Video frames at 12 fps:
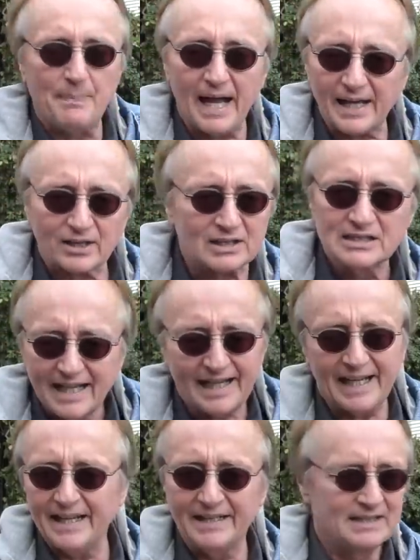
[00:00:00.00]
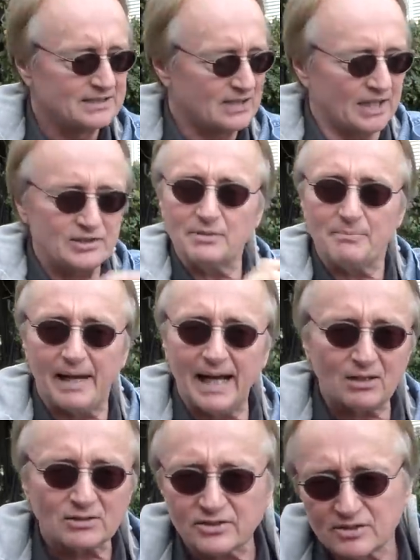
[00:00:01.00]
better and doesn't
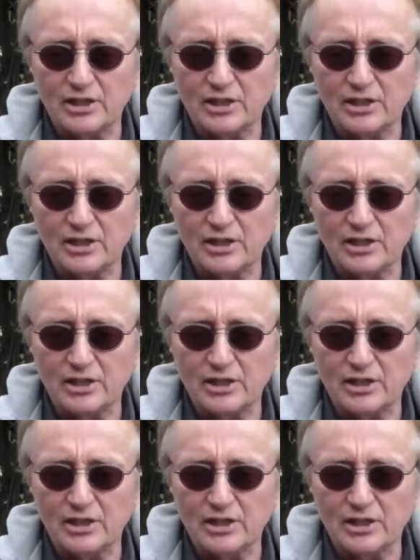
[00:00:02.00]
bounce,